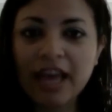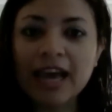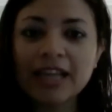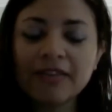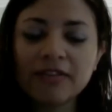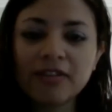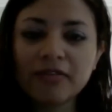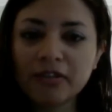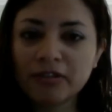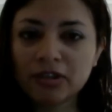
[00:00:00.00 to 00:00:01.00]
And even
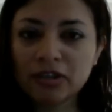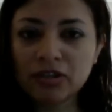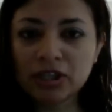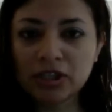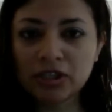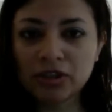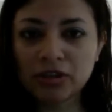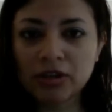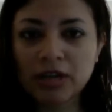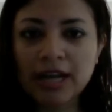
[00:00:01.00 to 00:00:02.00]
if you're a new teacher,